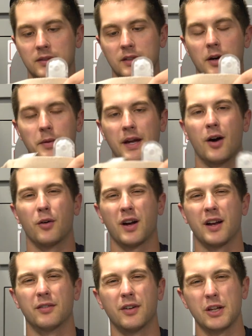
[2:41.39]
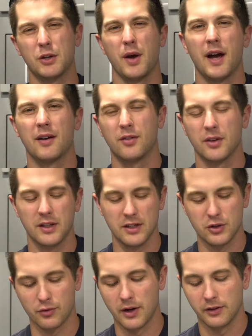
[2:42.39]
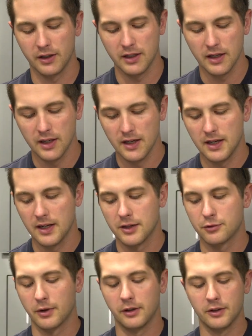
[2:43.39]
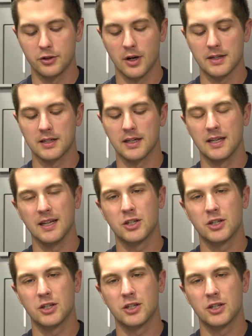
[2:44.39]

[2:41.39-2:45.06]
coming out, kind of like you have on the Israeli dressing.